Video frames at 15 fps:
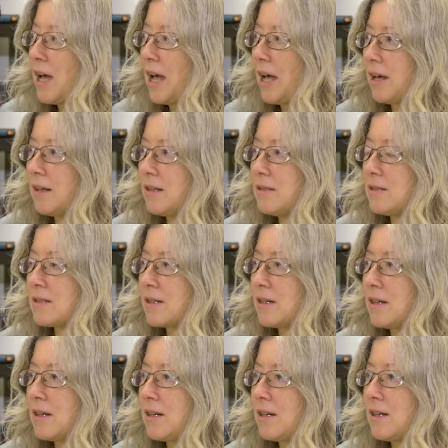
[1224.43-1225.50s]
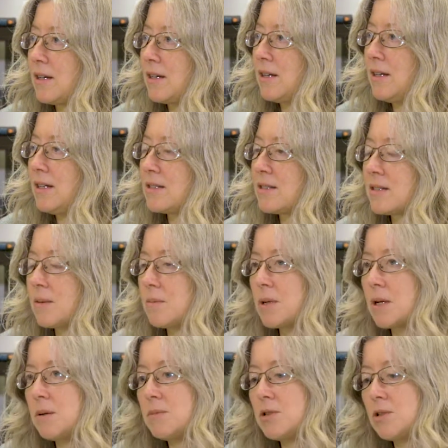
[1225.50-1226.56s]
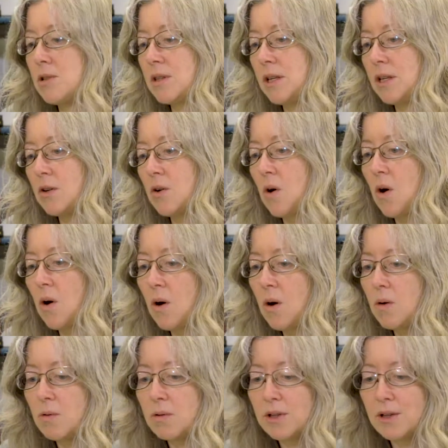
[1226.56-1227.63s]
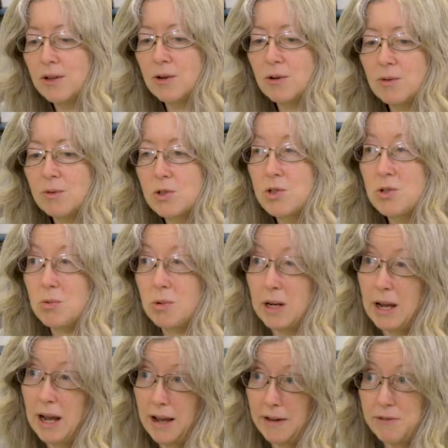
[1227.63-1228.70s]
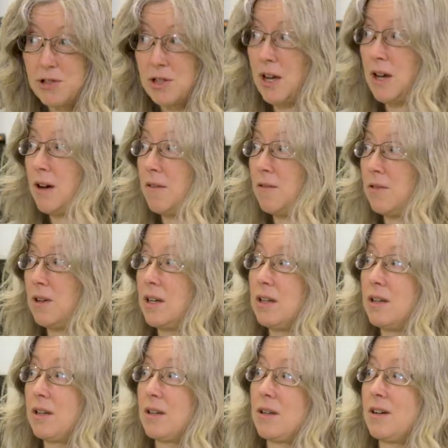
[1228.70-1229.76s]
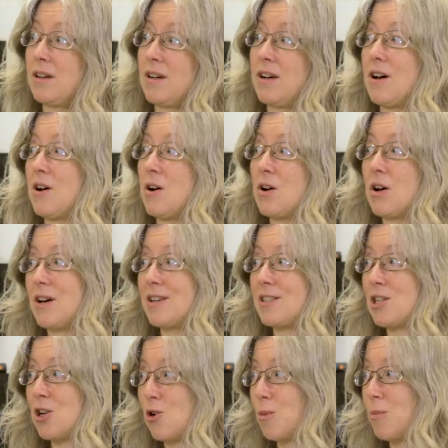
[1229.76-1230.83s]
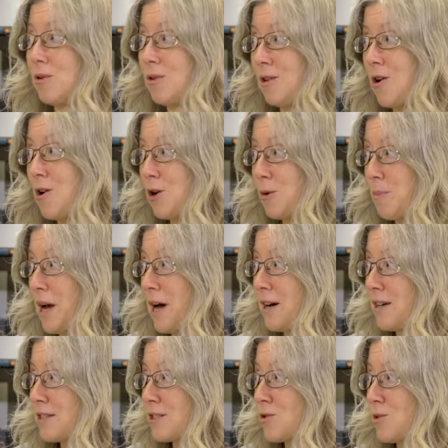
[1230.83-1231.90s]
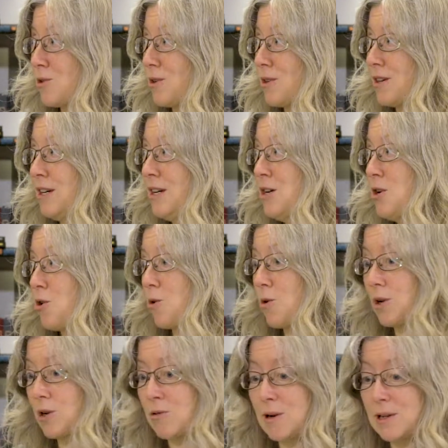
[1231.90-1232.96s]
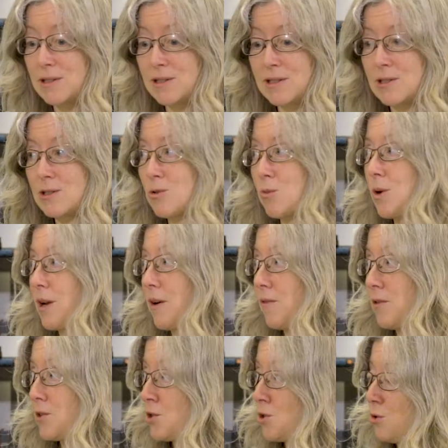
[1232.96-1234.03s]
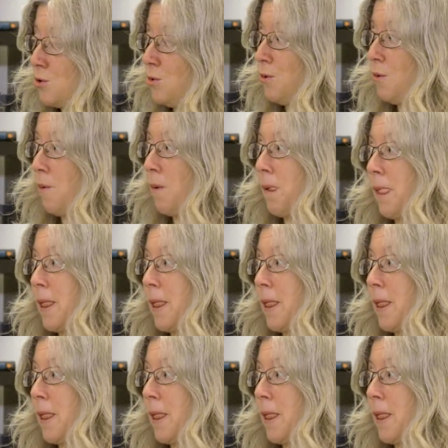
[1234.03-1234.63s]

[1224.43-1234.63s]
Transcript: And it's sometimes you think, oh, you know, do I have to have like a terrible hard past or a crisis or whatever to